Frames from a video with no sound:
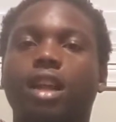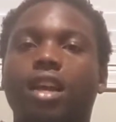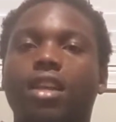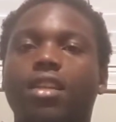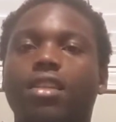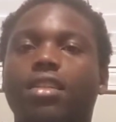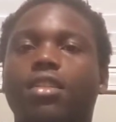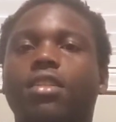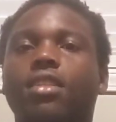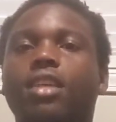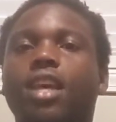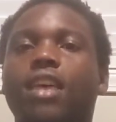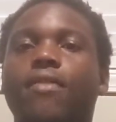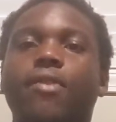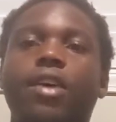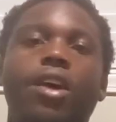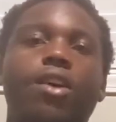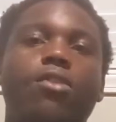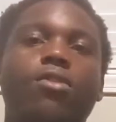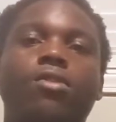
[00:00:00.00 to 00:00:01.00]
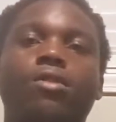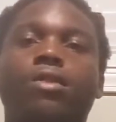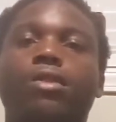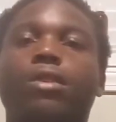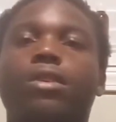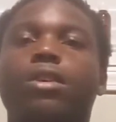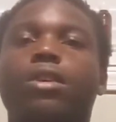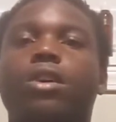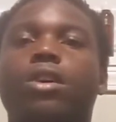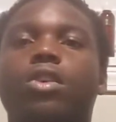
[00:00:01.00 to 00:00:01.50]
like the safe house
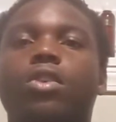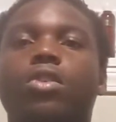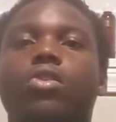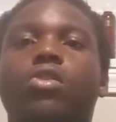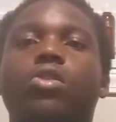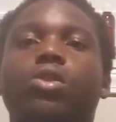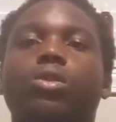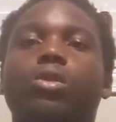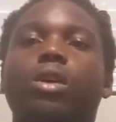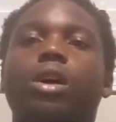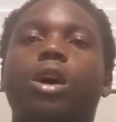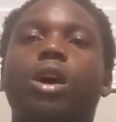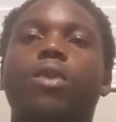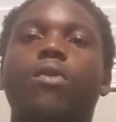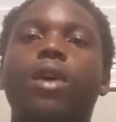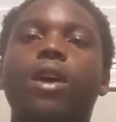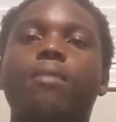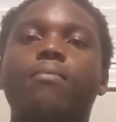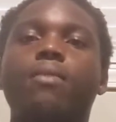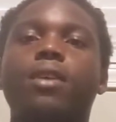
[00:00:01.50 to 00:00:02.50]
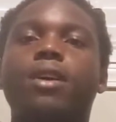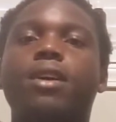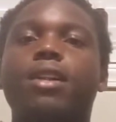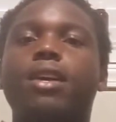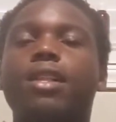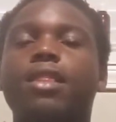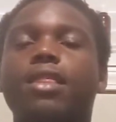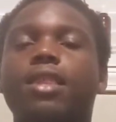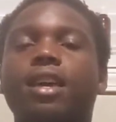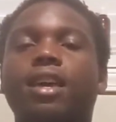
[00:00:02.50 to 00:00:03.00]
of the so-called white man.
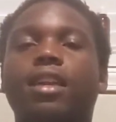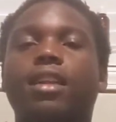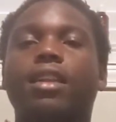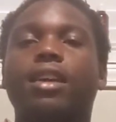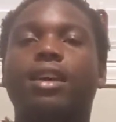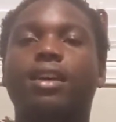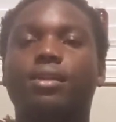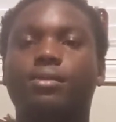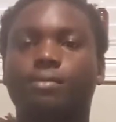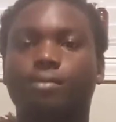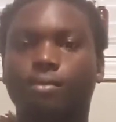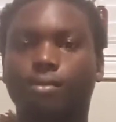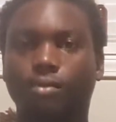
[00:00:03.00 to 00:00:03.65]
They think that